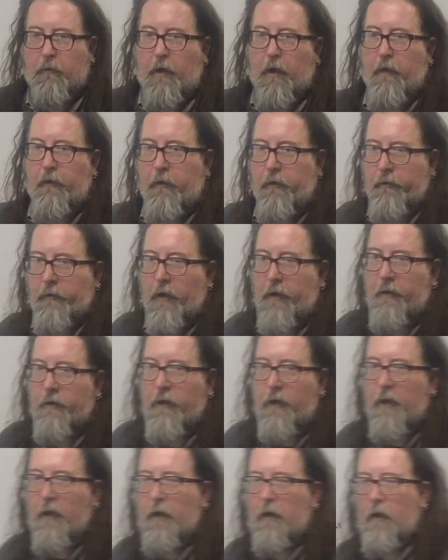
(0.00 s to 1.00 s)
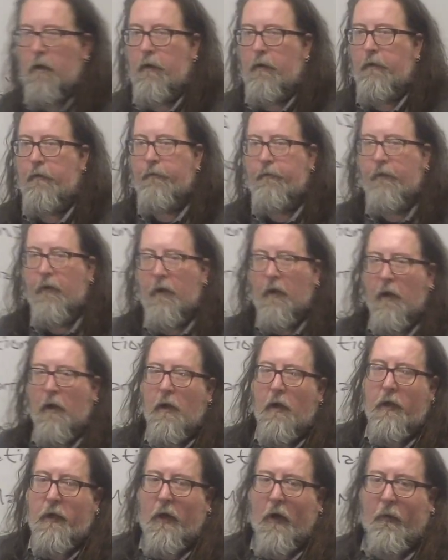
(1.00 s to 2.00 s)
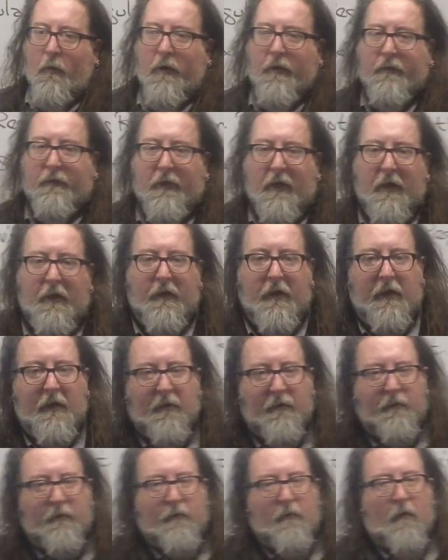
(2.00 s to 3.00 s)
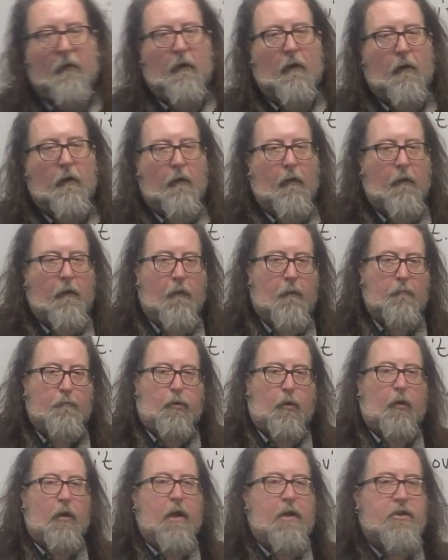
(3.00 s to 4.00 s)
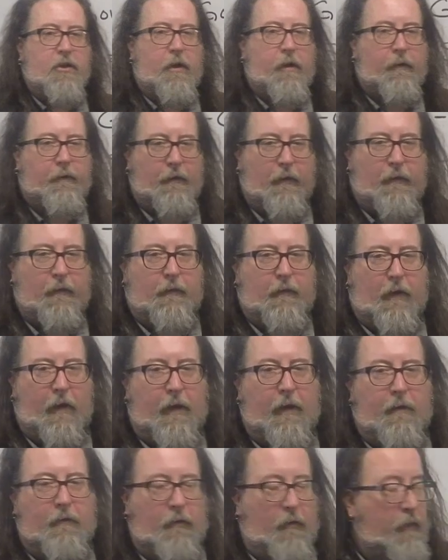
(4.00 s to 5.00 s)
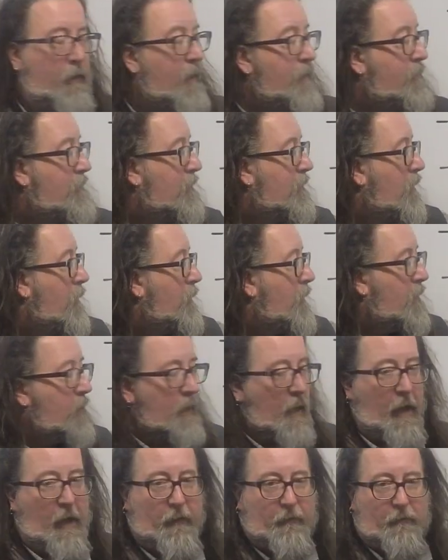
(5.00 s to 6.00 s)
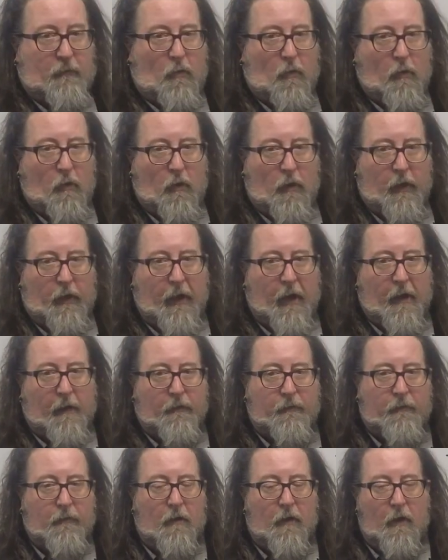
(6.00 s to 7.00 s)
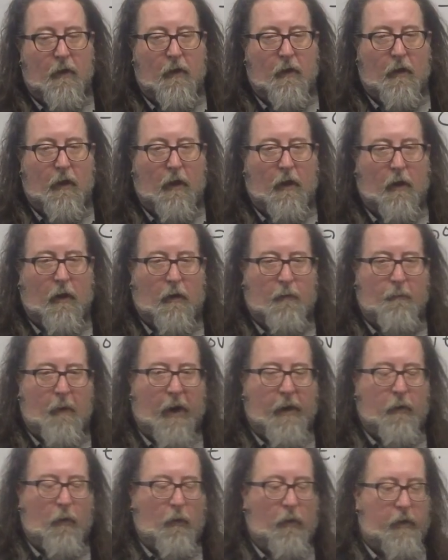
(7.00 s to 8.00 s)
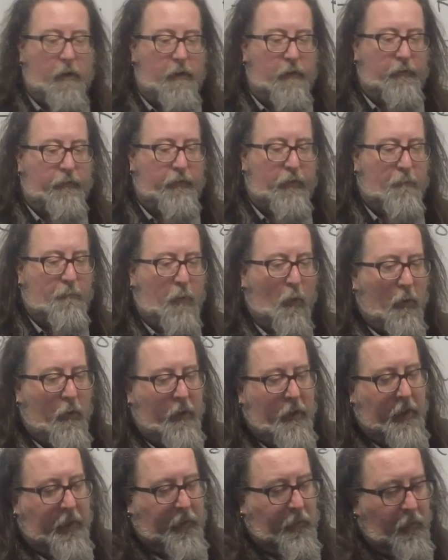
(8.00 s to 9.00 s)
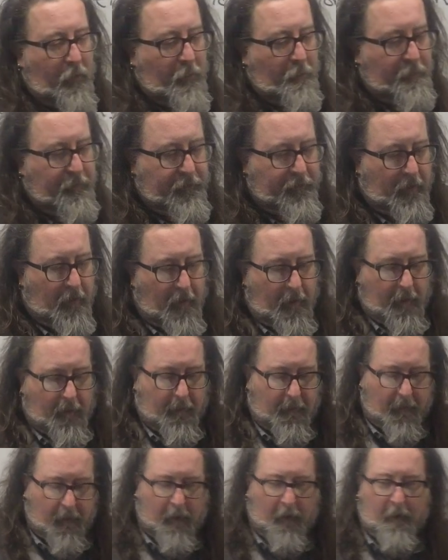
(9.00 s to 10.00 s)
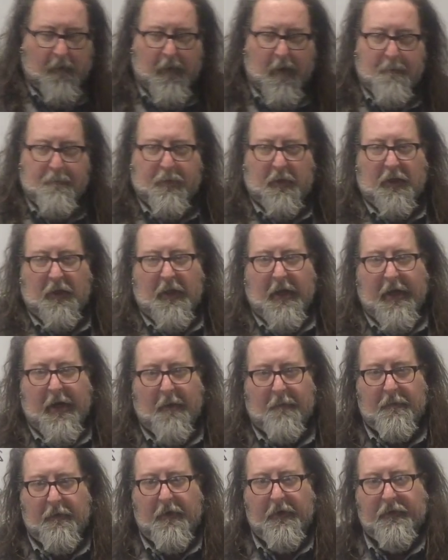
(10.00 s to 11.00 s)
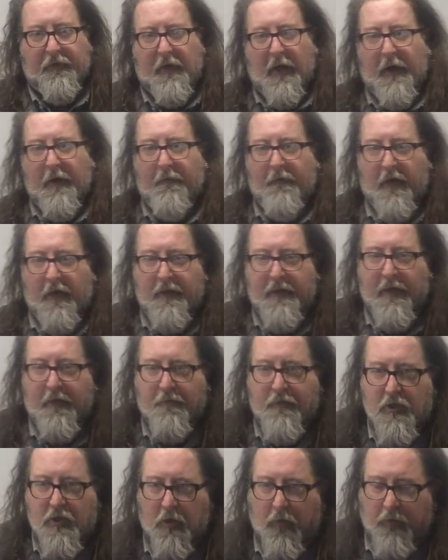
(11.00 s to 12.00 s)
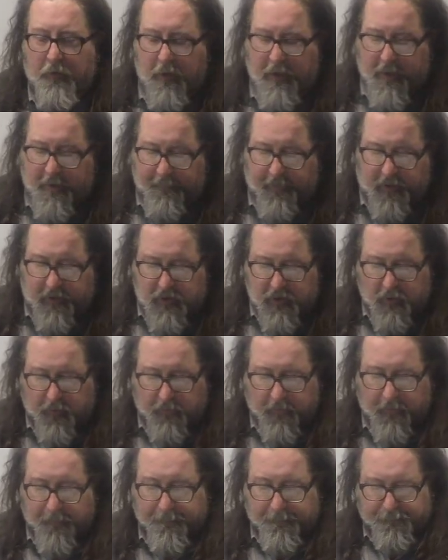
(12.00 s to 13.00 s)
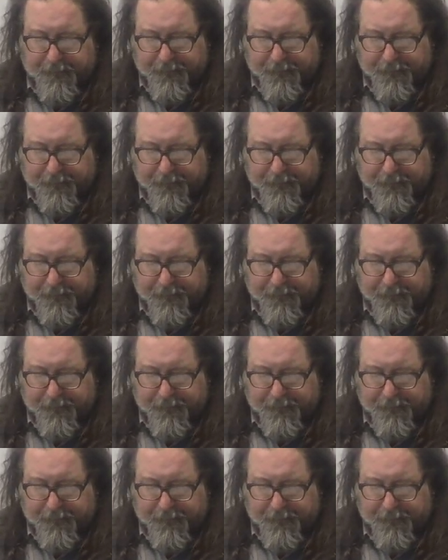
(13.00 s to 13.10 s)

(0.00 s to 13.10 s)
Okay, this idea of you know we see these uh, prejudices like these are against the lower class or against uh, minority or subordinate groups uh, that play up this kind of idea of children having children.